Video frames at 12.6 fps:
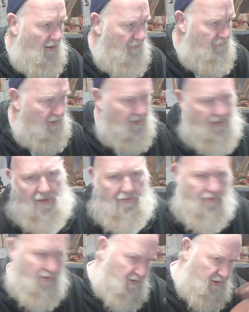But
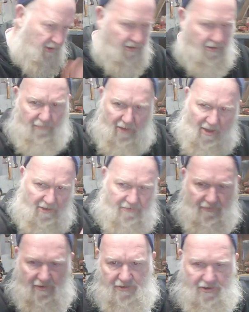we're going to get the
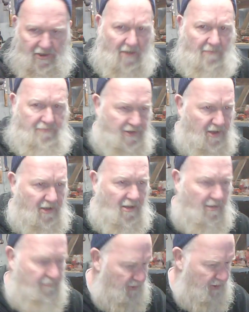blacksmith shop set
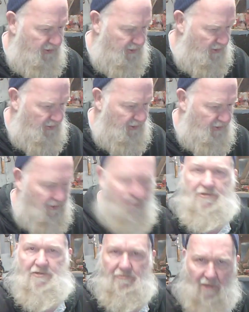up in here to do
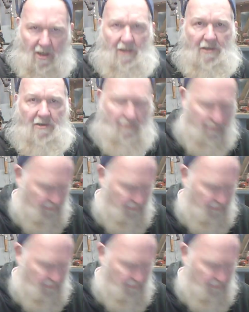some minor